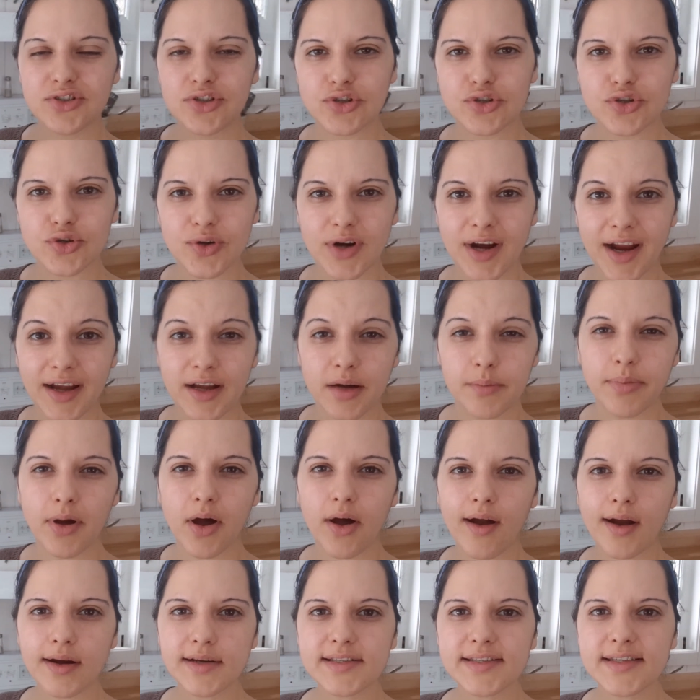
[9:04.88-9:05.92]
to try an
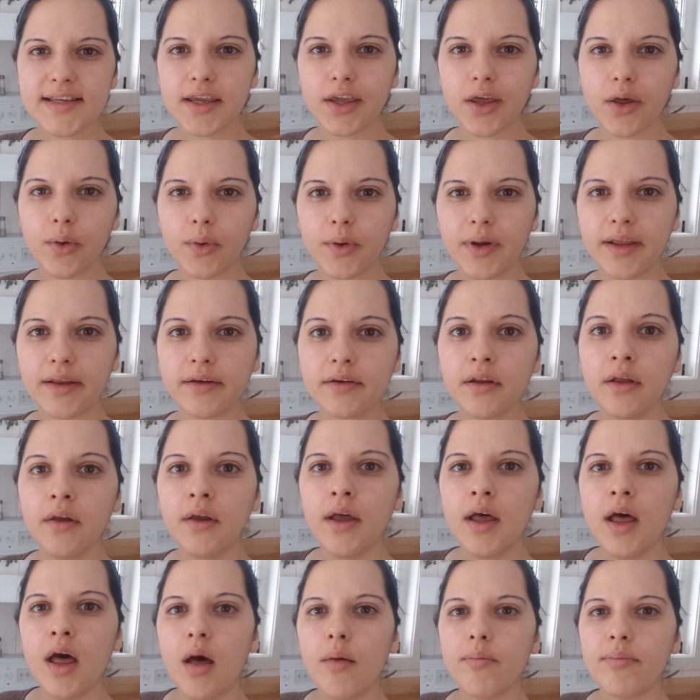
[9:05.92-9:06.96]
epoxy coating,
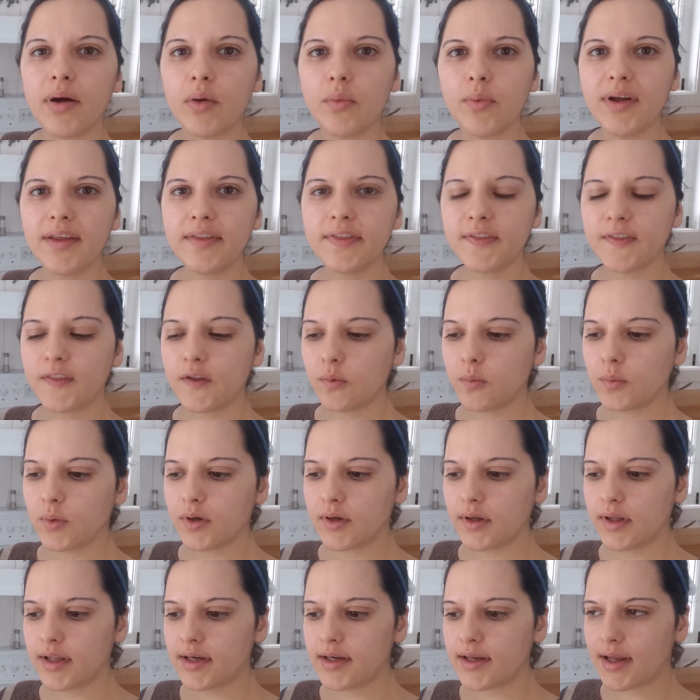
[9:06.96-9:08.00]
but with the
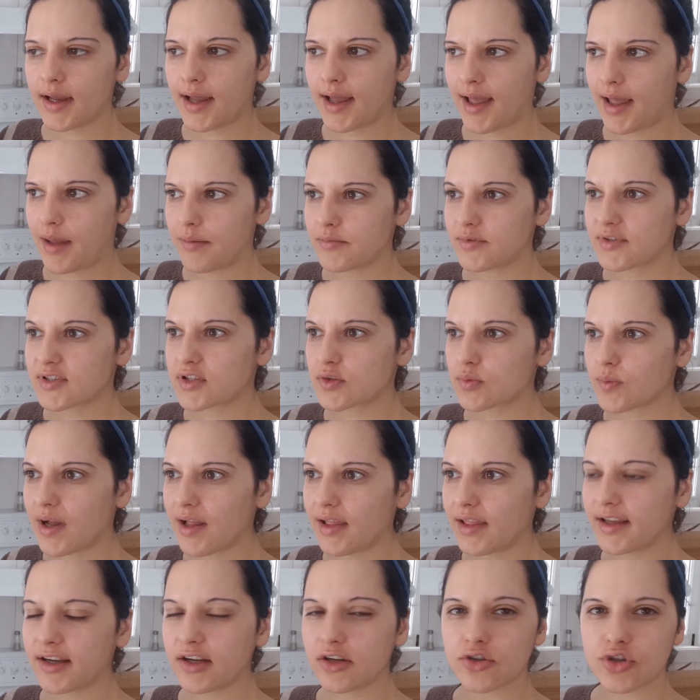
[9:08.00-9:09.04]
wood
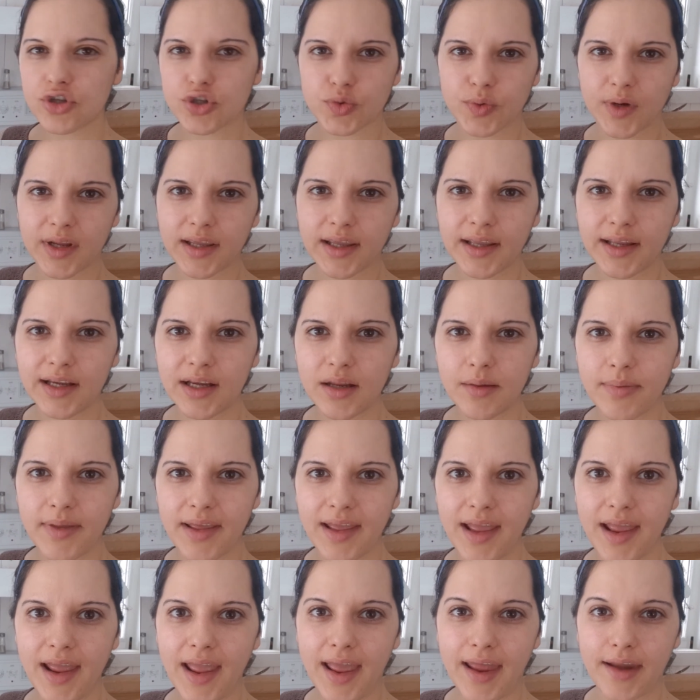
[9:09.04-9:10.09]
swelling and shrinking a
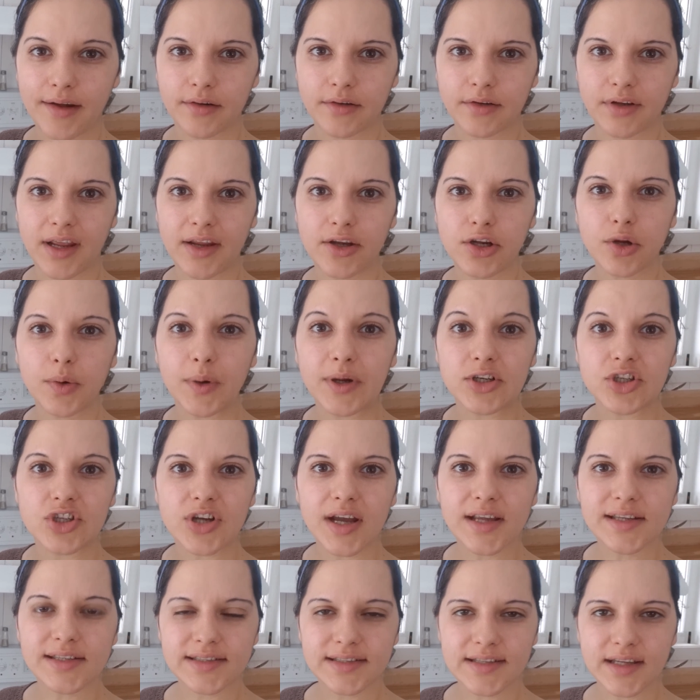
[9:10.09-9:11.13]
bit and
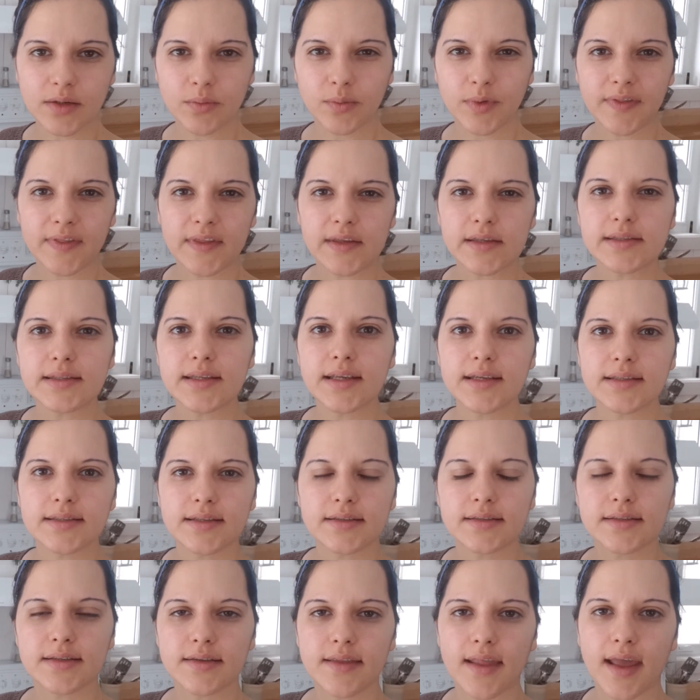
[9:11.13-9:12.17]
adjusting with the
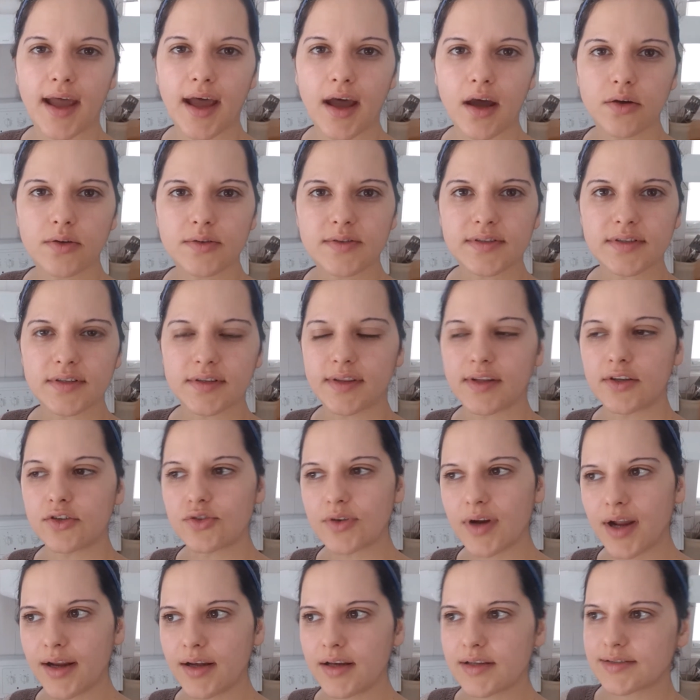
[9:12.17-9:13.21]
seasons in the house and the
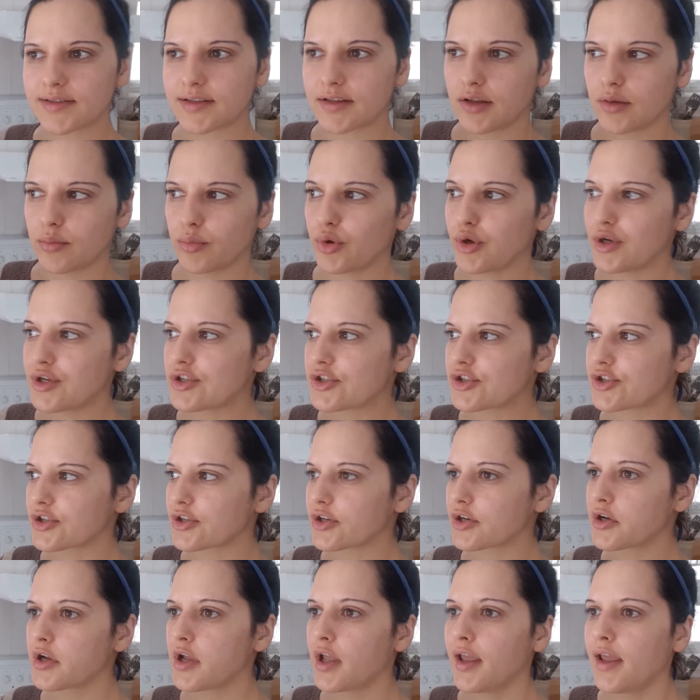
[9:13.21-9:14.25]
dryness and the
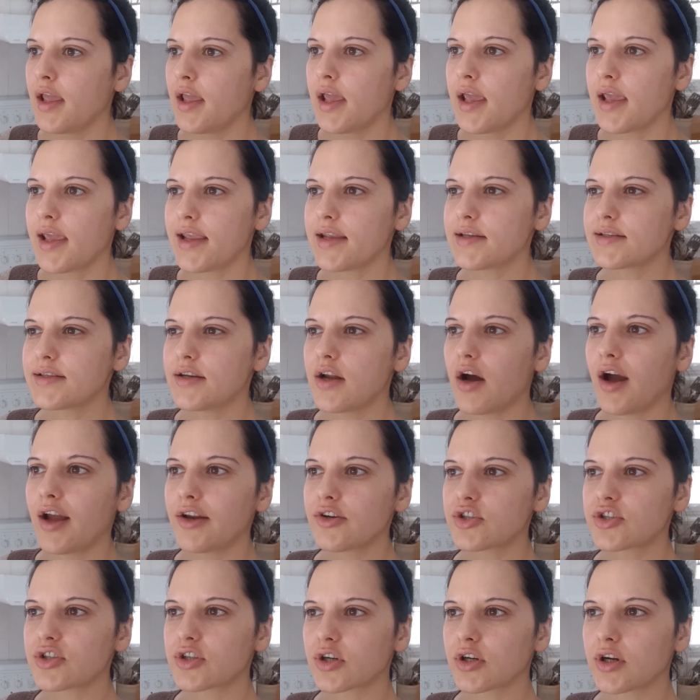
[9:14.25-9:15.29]
moisture, he's not
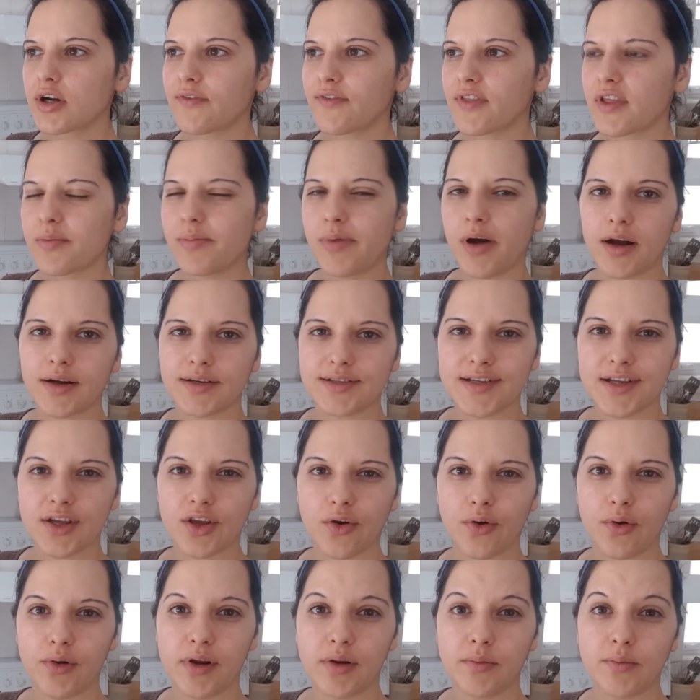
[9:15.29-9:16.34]
sure if the epoxy
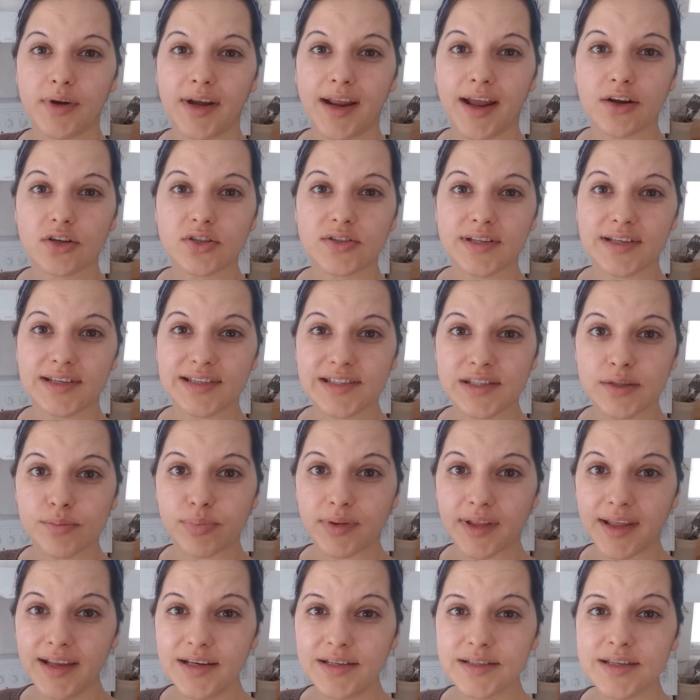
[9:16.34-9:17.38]
coating would actually
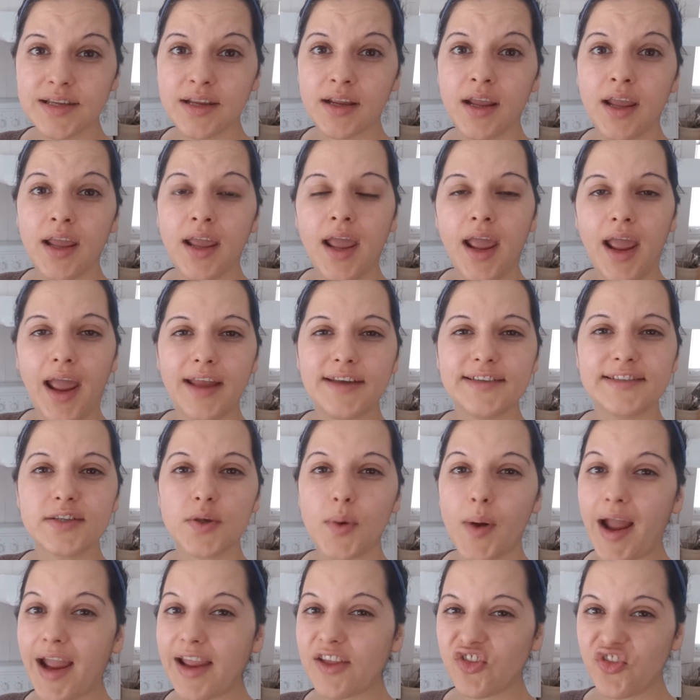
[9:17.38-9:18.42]
split. And so
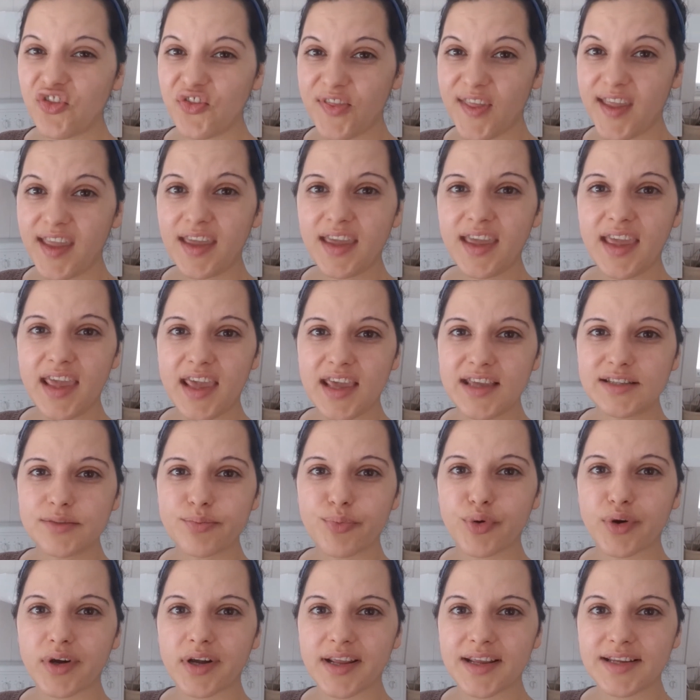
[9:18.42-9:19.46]
I think he's
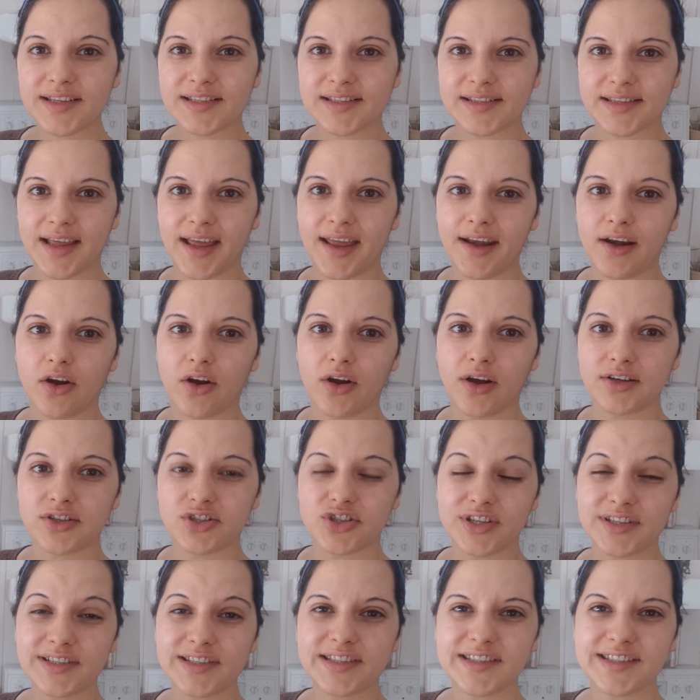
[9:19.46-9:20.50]
pretty set on
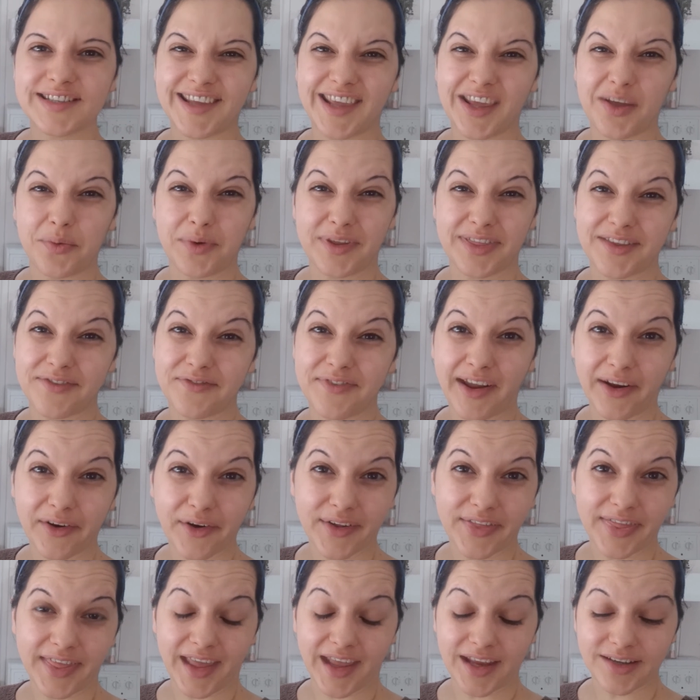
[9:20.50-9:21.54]
just sticking with the
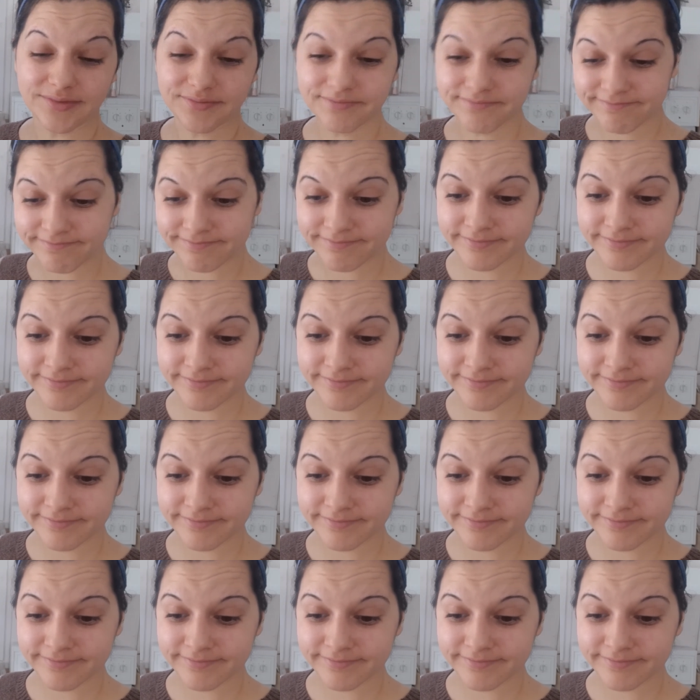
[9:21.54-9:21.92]
Varathane.